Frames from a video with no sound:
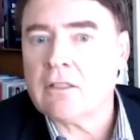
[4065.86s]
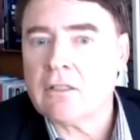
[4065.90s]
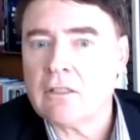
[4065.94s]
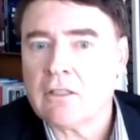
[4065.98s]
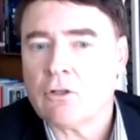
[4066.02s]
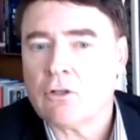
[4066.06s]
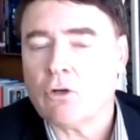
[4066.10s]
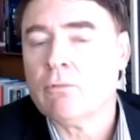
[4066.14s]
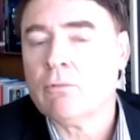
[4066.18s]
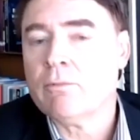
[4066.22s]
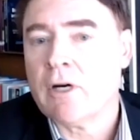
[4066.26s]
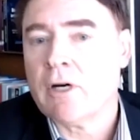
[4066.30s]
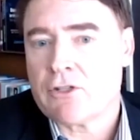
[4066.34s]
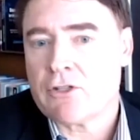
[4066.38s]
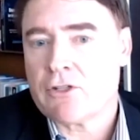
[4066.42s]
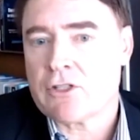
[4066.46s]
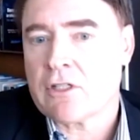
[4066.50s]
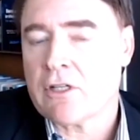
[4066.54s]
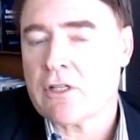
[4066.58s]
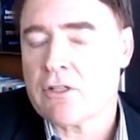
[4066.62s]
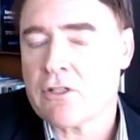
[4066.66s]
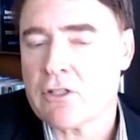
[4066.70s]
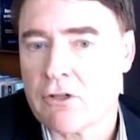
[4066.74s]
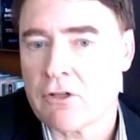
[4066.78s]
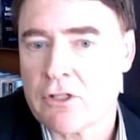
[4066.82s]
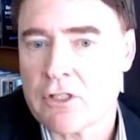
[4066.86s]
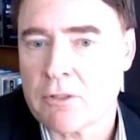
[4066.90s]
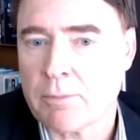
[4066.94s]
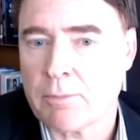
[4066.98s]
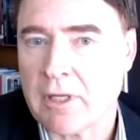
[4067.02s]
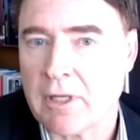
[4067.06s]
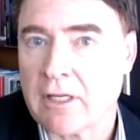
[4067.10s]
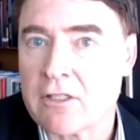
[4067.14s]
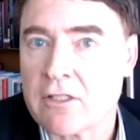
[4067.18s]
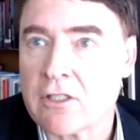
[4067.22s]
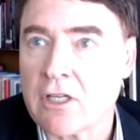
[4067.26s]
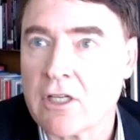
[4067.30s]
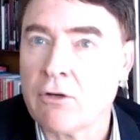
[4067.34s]
almost, so to
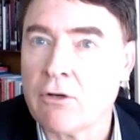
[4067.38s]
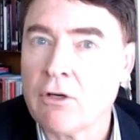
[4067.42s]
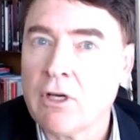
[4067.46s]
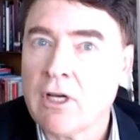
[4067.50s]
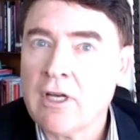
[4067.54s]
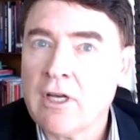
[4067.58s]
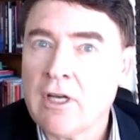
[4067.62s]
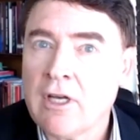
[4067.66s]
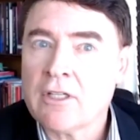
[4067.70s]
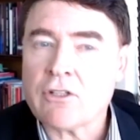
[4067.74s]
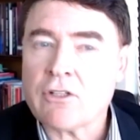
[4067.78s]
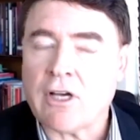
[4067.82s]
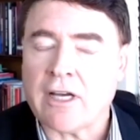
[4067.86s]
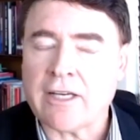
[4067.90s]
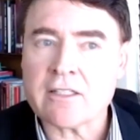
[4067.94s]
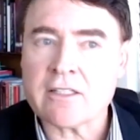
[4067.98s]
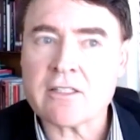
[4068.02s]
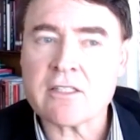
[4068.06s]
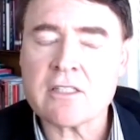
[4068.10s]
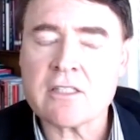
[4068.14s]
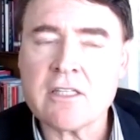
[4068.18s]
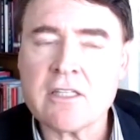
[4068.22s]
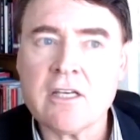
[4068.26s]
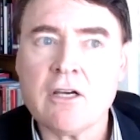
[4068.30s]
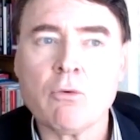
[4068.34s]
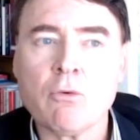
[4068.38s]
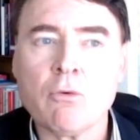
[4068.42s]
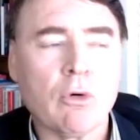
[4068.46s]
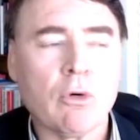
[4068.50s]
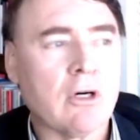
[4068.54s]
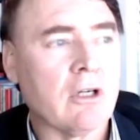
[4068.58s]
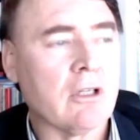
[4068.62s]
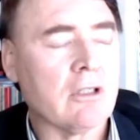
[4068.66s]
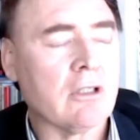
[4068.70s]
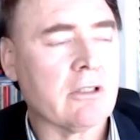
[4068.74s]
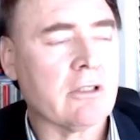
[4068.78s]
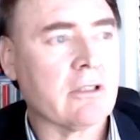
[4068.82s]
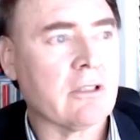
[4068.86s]
speak. So I can see a
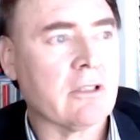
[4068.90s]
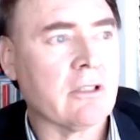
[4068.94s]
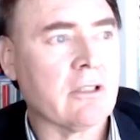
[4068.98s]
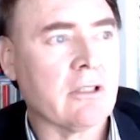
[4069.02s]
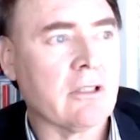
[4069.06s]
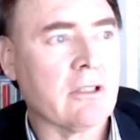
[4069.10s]
world